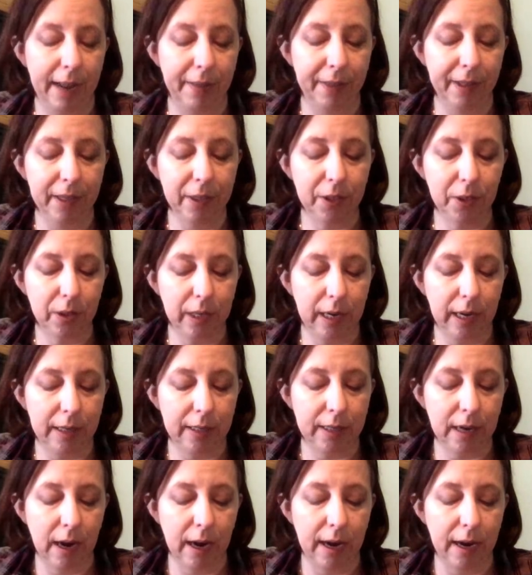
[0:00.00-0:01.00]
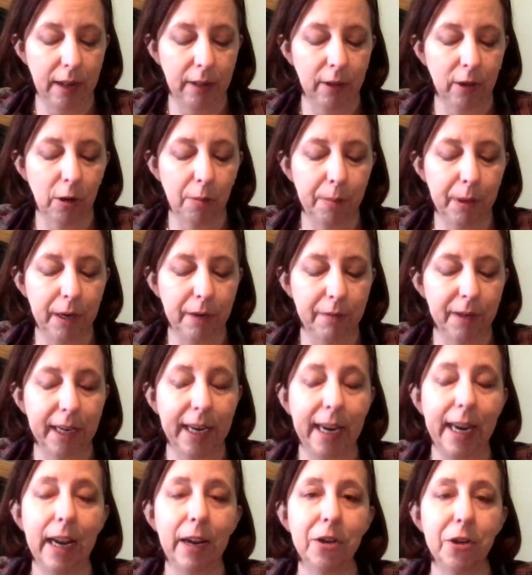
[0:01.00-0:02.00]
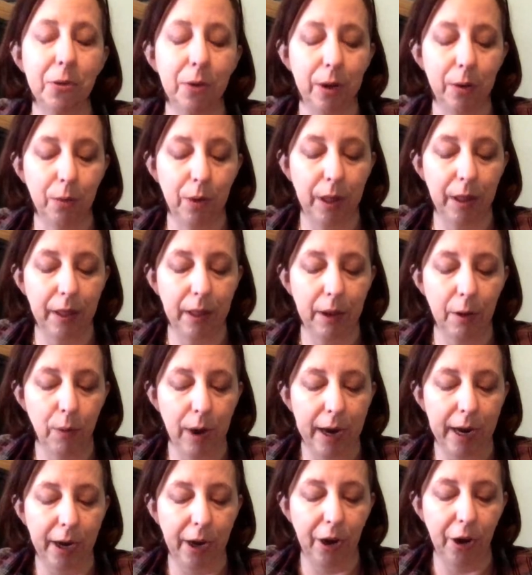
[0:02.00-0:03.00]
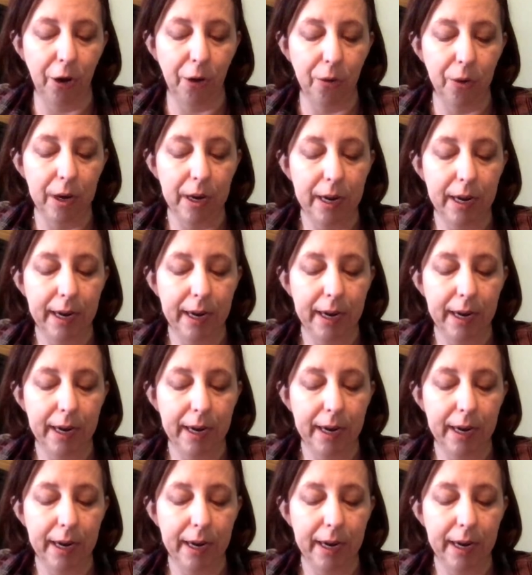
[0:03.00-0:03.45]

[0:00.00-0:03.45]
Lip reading: and this has got a little bit of a kick to it with oregano.